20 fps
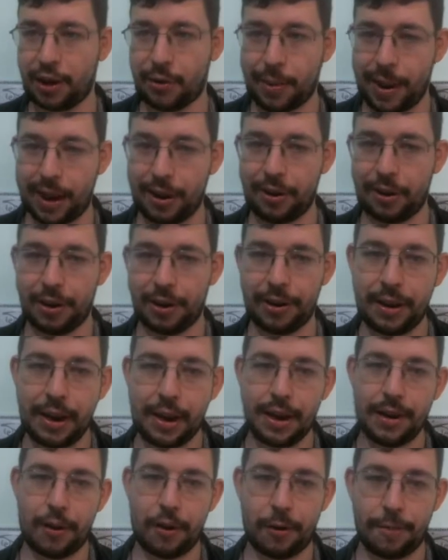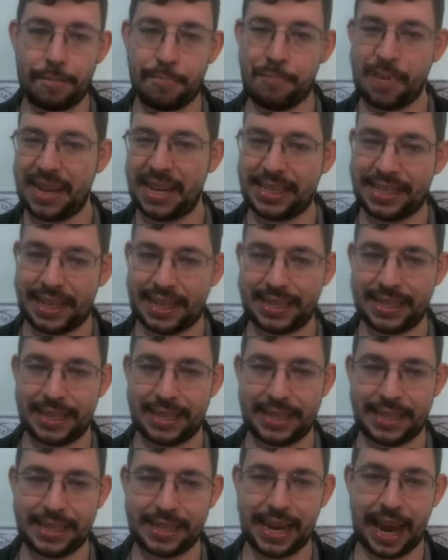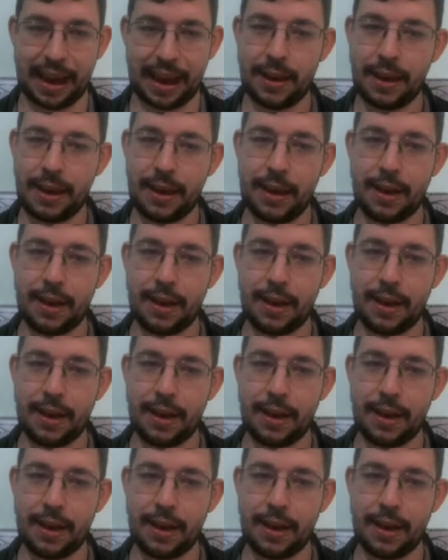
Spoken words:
queen on B6 instead.